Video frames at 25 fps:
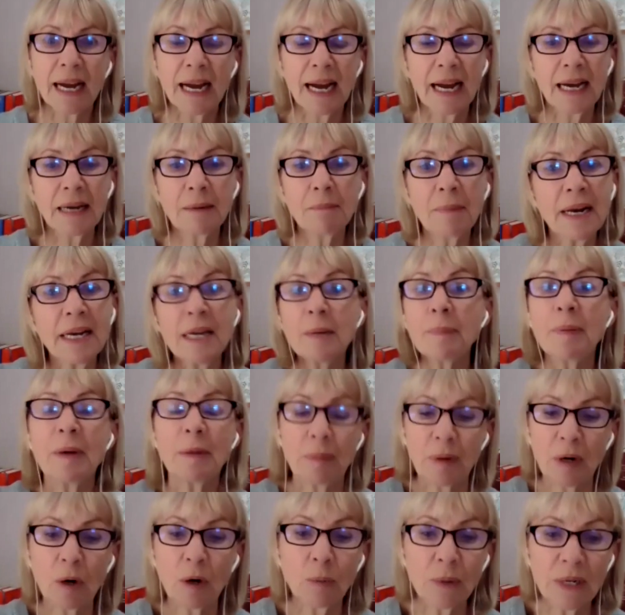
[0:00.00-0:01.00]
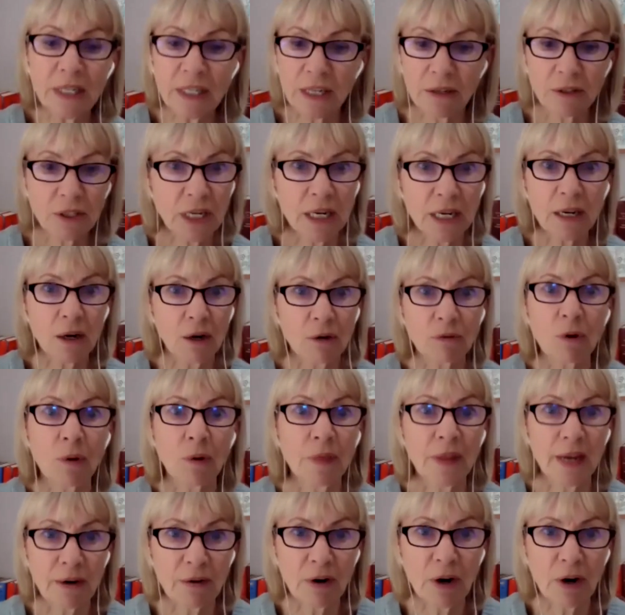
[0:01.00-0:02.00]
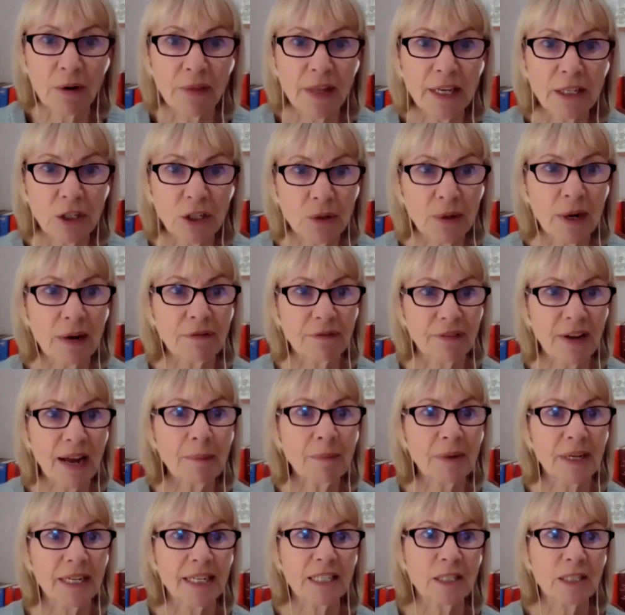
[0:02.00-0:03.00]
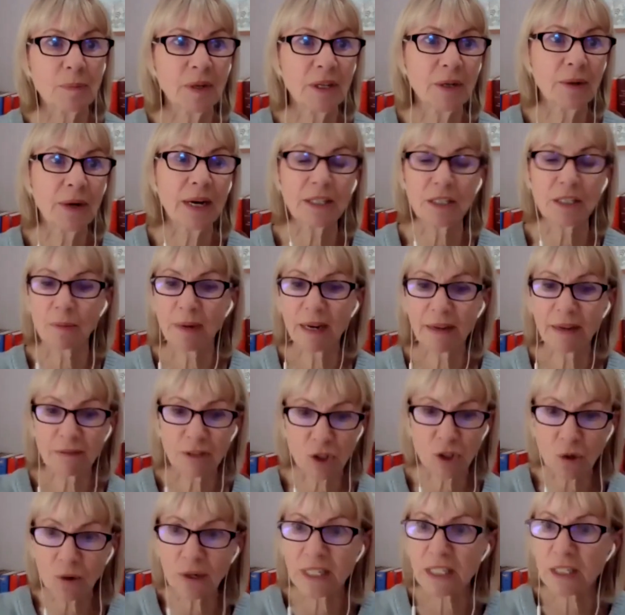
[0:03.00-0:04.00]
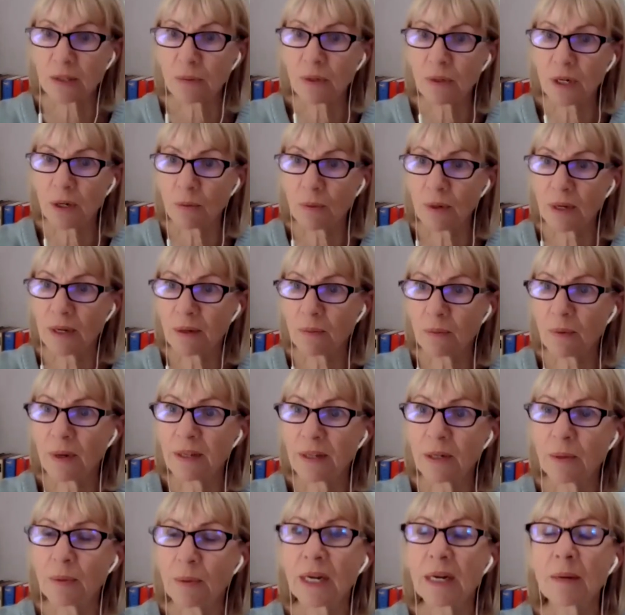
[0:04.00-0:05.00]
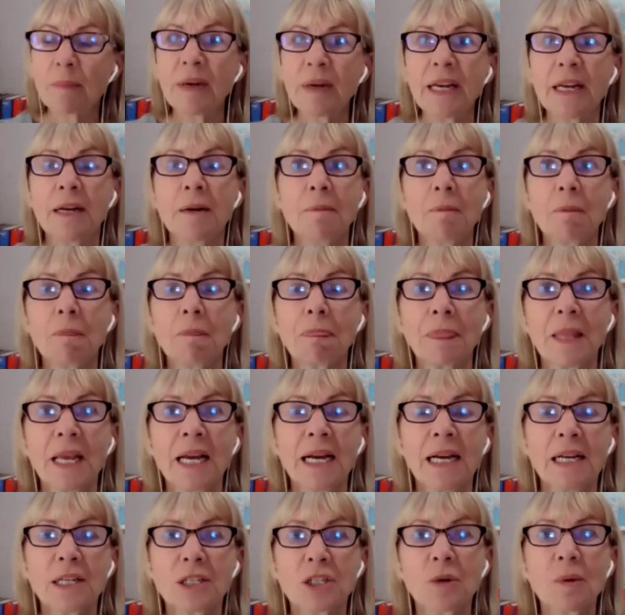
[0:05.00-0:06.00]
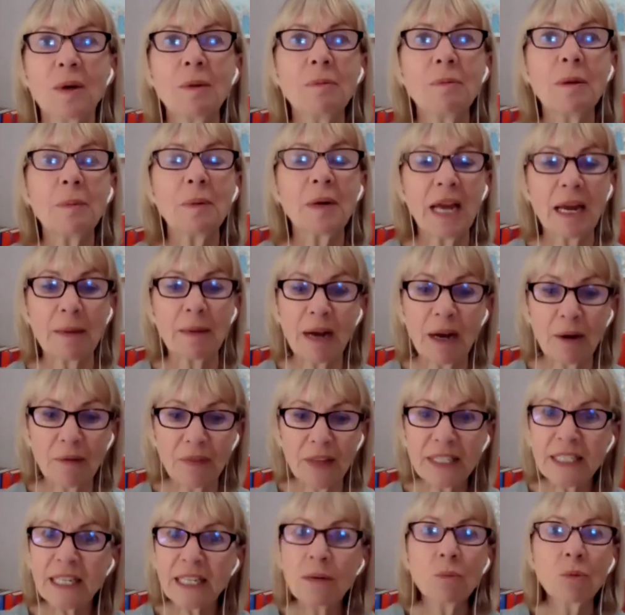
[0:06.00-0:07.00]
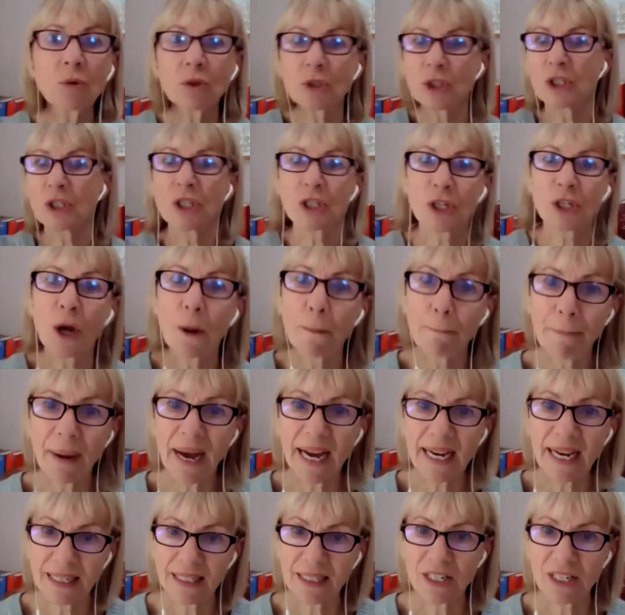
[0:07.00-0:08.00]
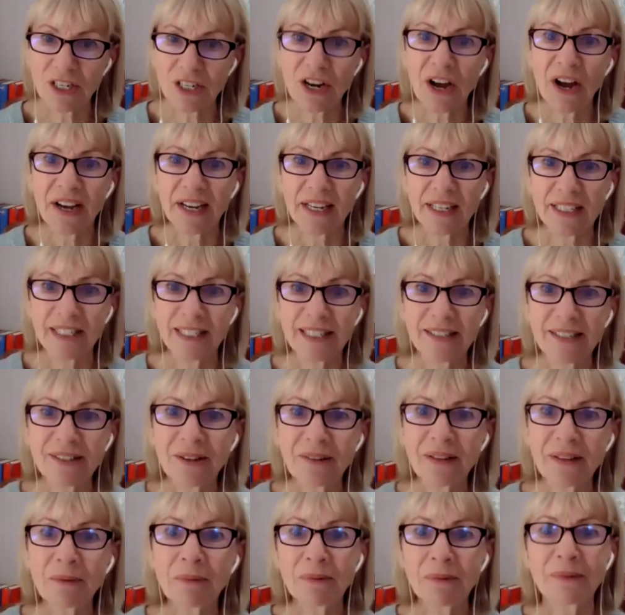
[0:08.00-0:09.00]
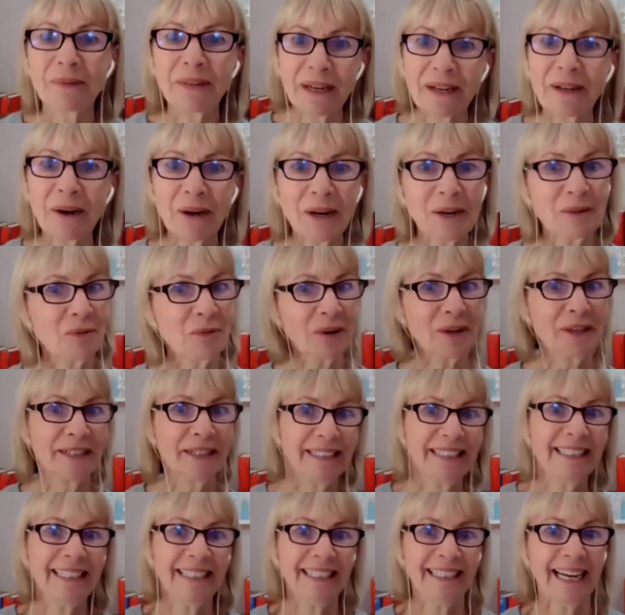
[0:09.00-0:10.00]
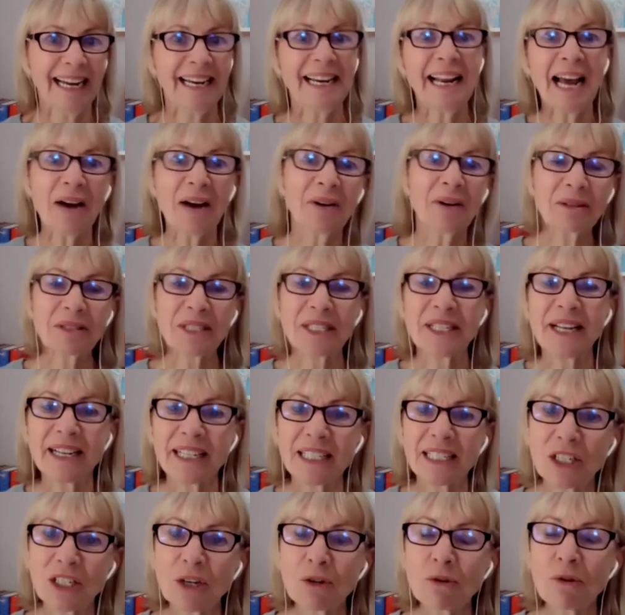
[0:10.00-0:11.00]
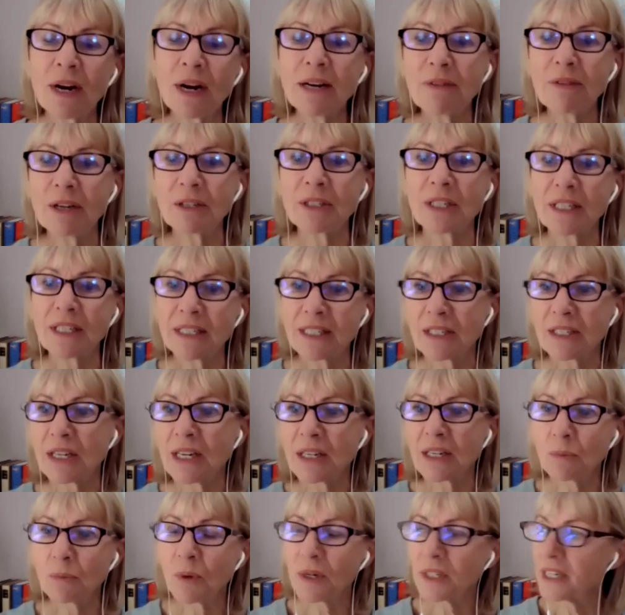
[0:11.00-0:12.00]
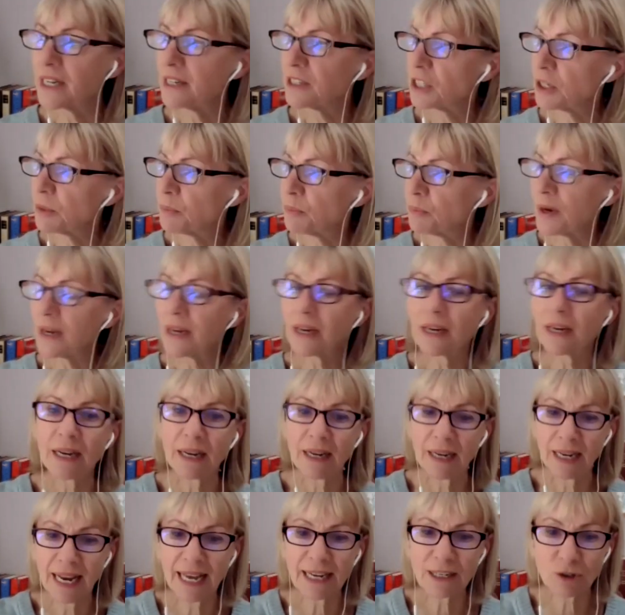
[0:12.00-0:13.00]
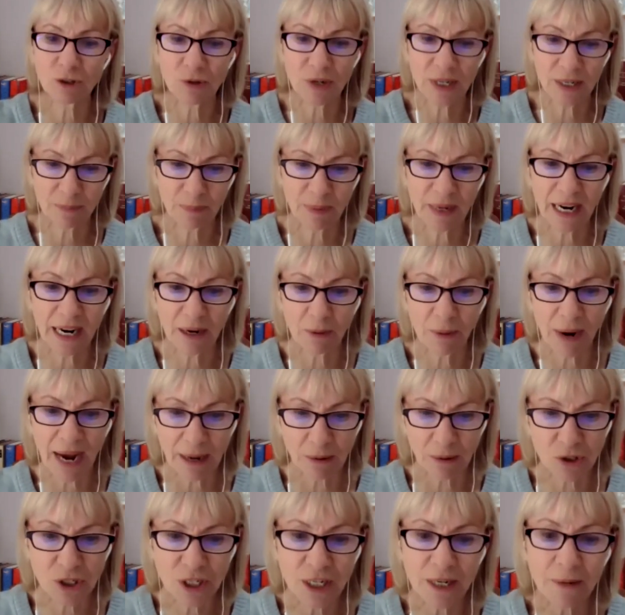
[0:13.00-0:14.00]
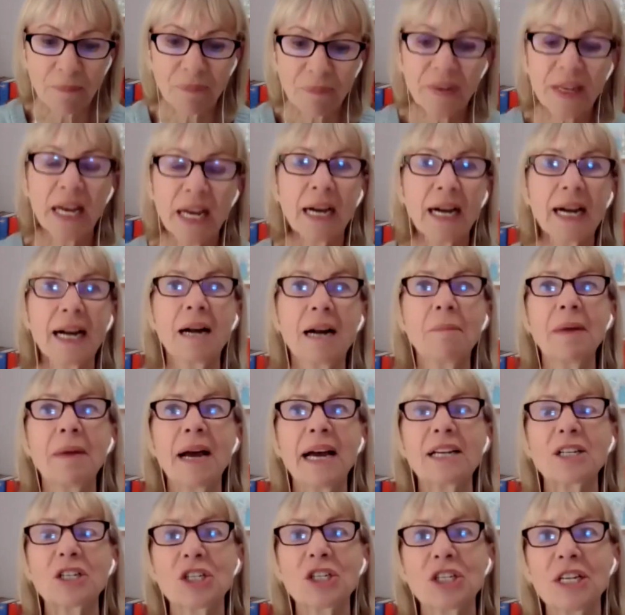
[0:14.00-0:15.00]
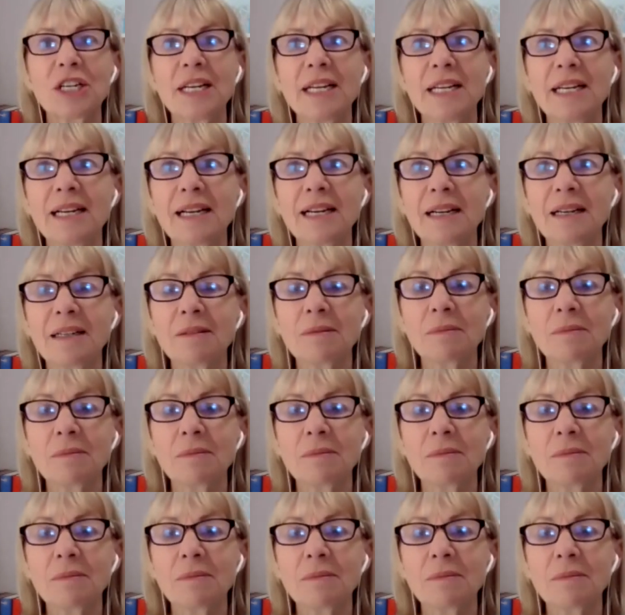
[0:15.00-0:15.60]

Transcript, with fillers: And many people are widowed and are on their own. They do have families, but you had to make the choice, you know, where, where you were going to be. So when people came out, they didn't want to just go back inside. You know, they, they kind of were now outside. So Granny Rosie decided one day she'd bring her electric piano out um, and she uh,